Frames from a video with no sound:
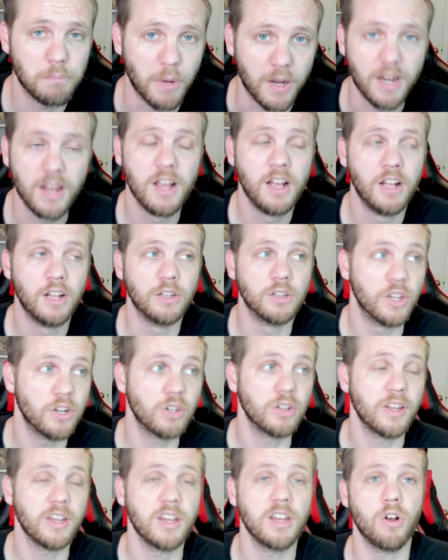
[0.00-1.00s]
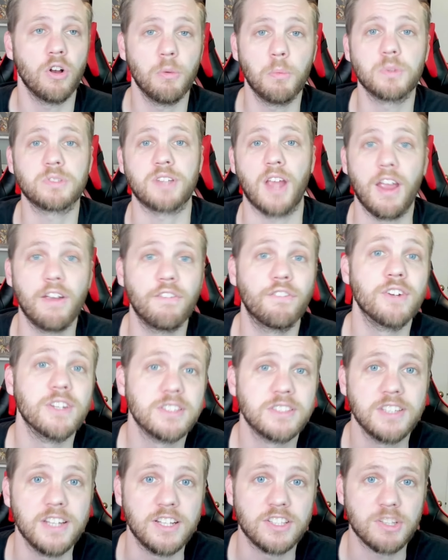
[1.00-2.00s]
but literally almost every
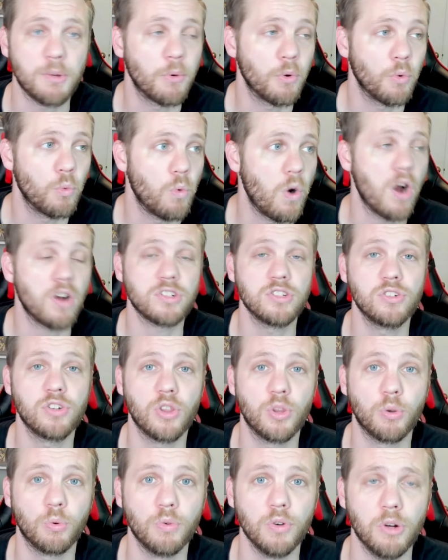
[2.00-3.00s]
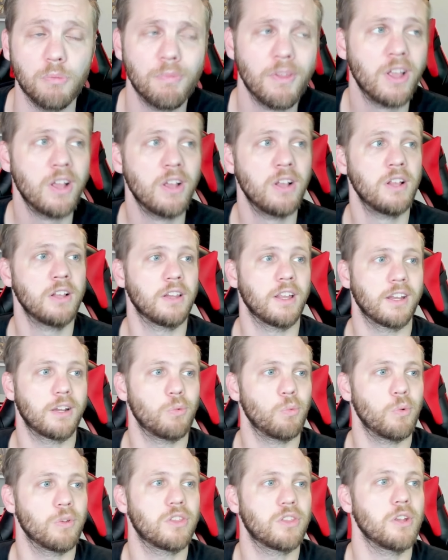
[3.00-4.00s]
scene, someone walks into the room, like
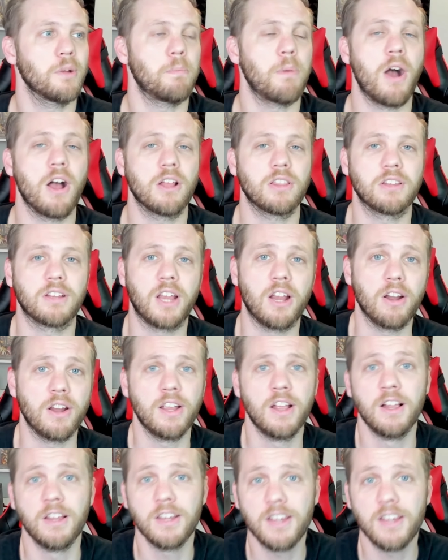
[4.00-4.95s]
with the apothecary.